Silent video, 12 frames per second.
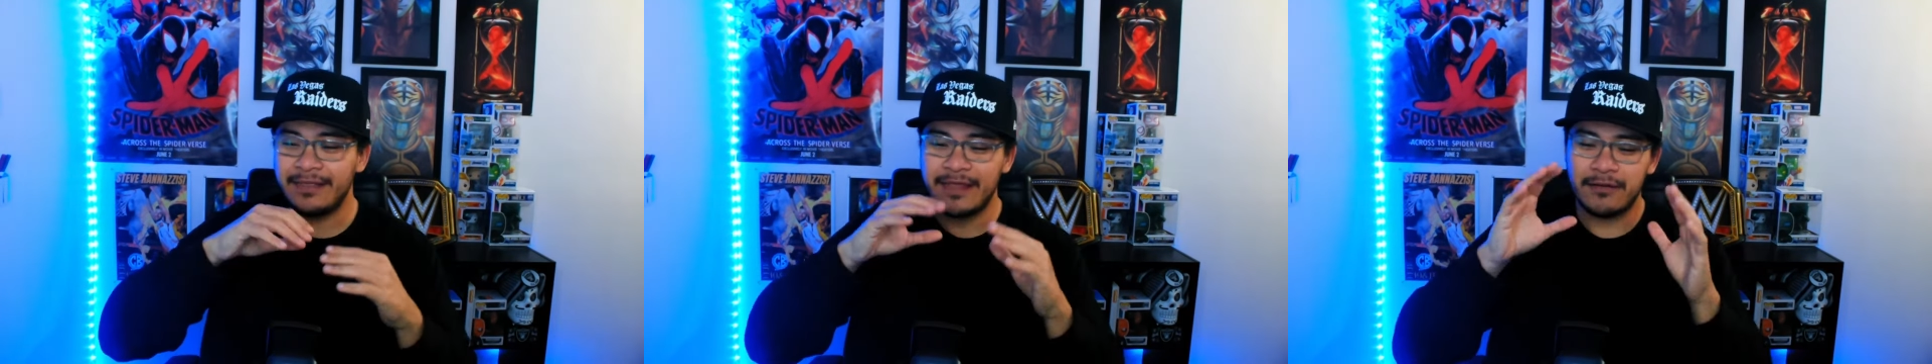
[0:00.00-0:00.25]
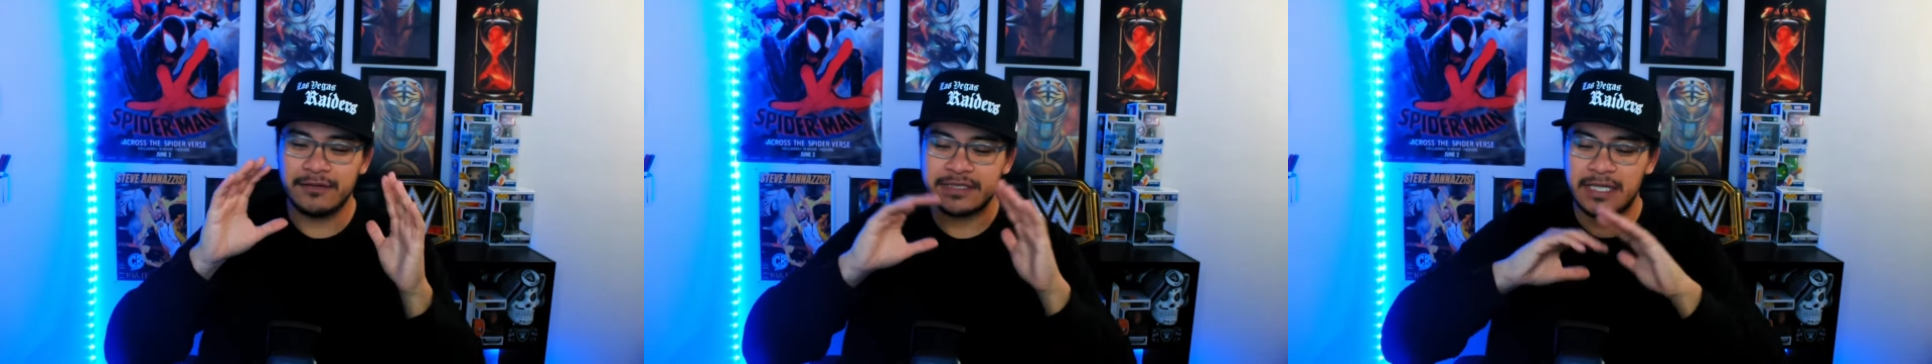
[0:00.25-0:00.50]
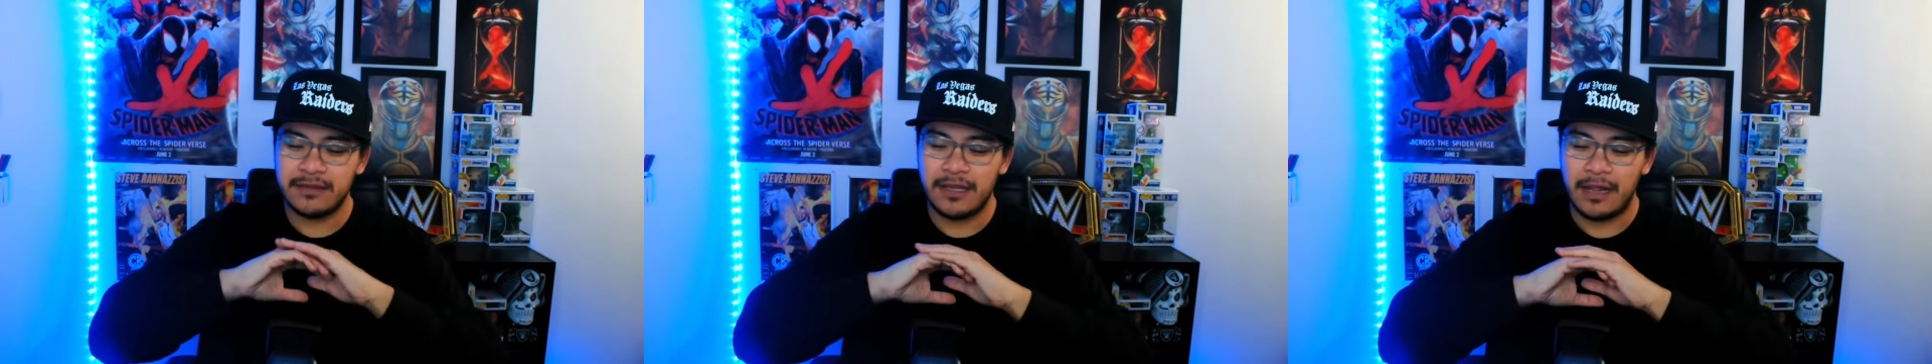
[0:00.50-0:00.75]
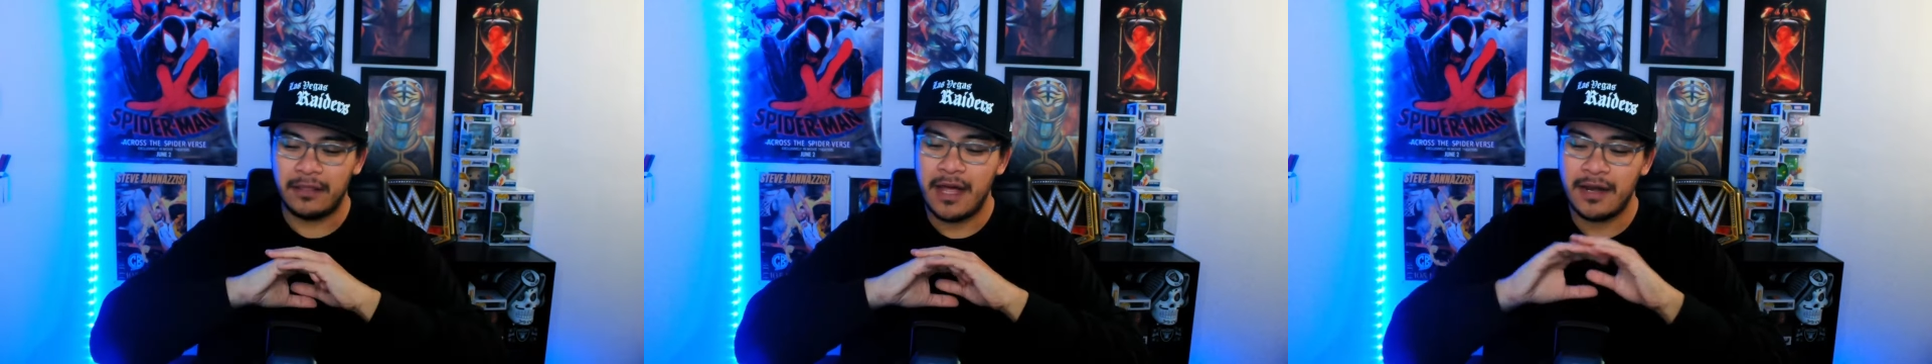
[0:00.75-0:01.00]
There was a
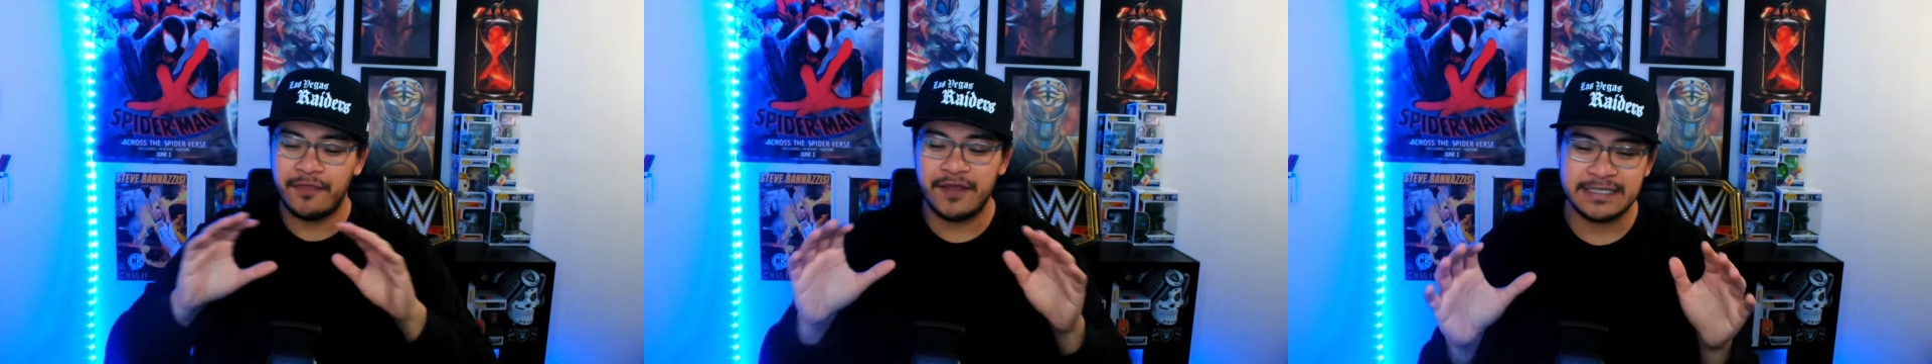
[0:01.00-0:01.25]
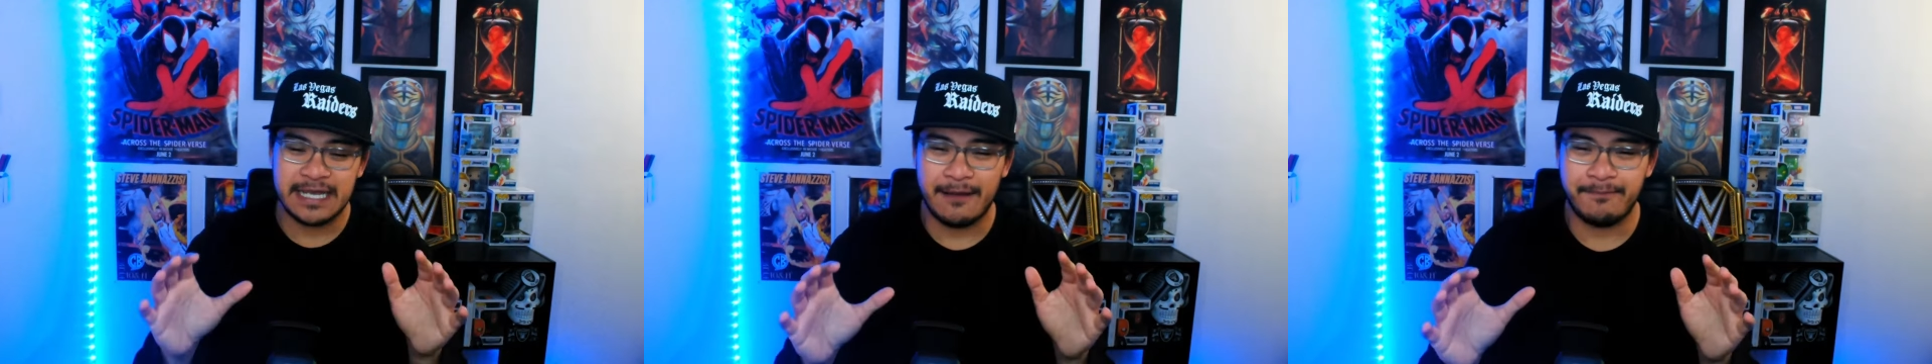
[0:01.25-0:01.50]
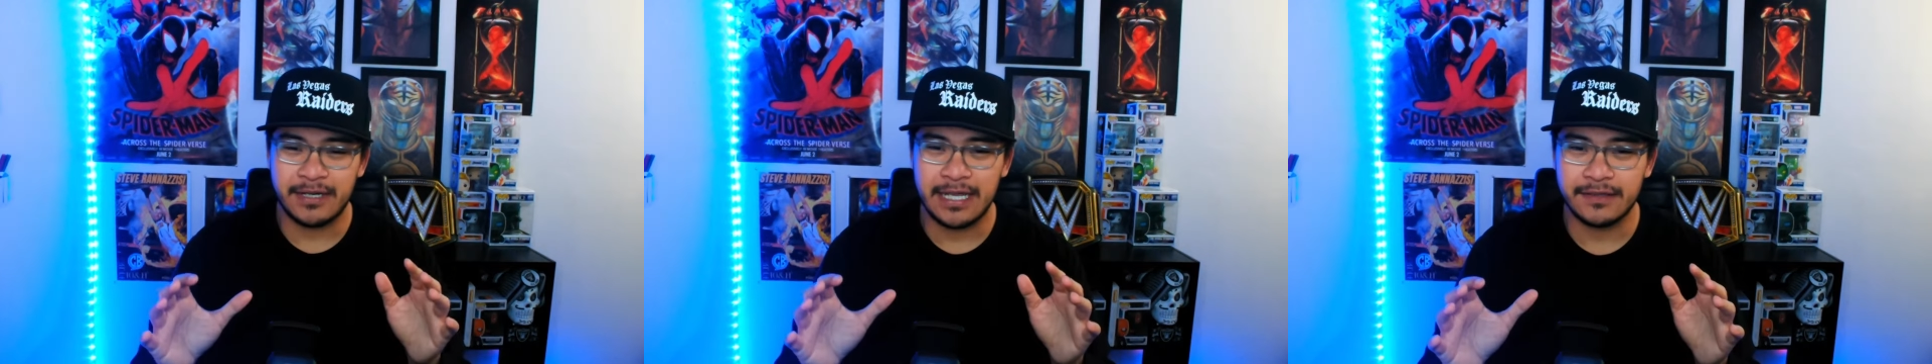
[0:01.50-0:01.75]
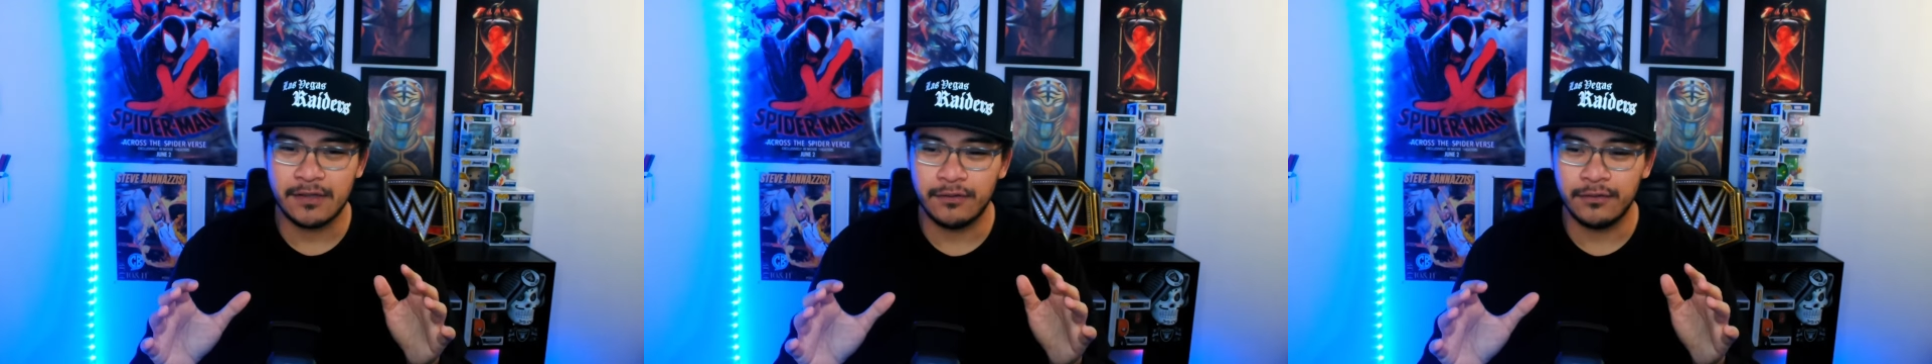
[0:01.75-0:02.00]
lot of things happened
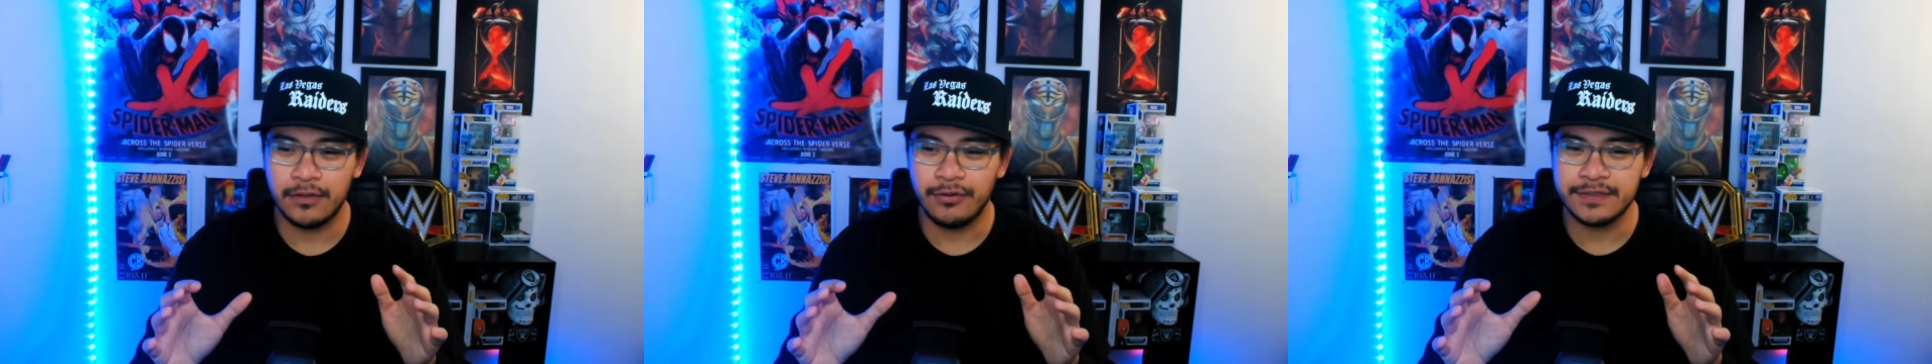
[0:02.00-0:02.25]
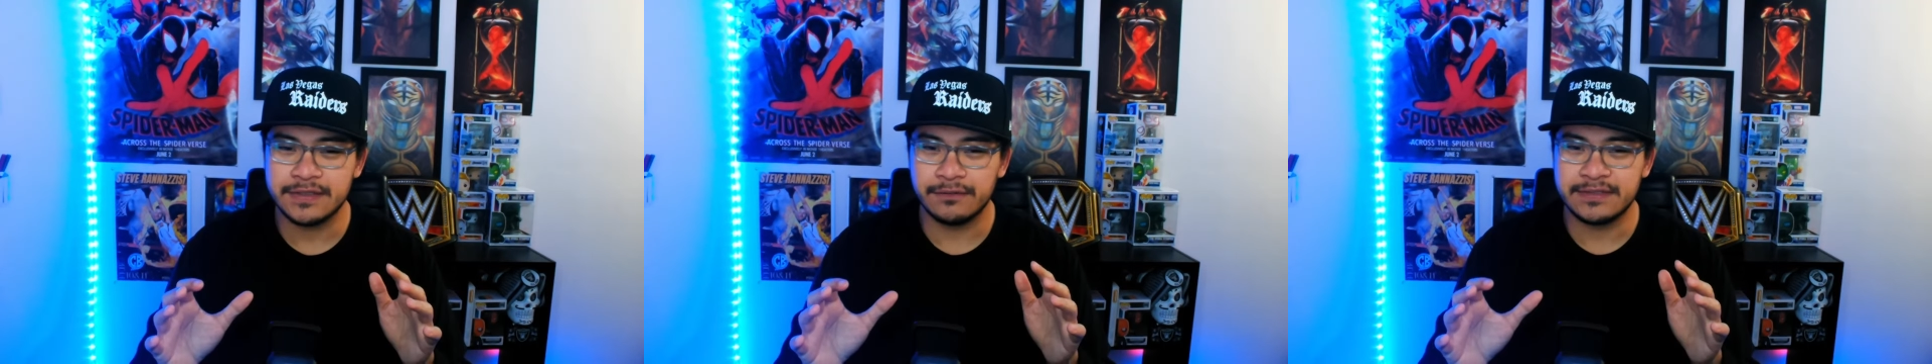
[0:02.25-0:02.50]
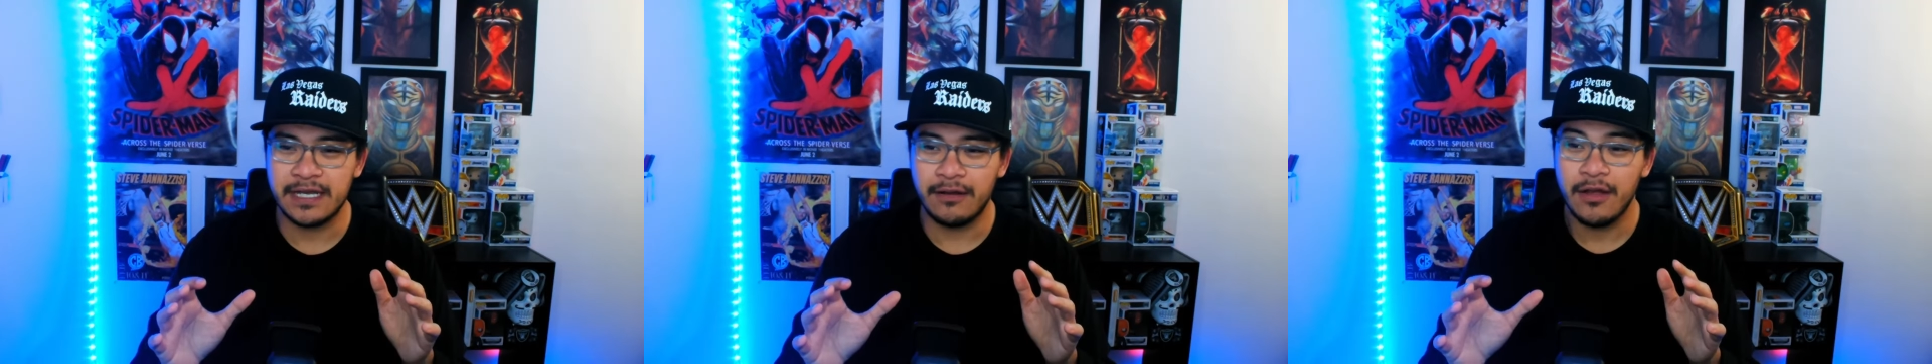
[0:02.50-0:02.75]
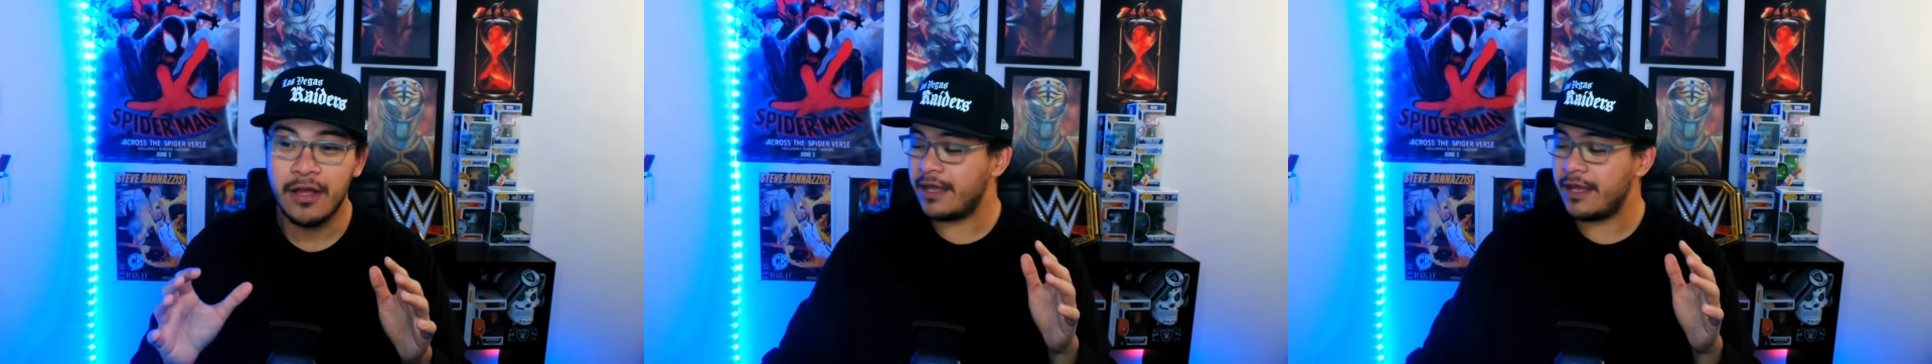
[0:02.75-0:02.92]
at the Lotus Hotel.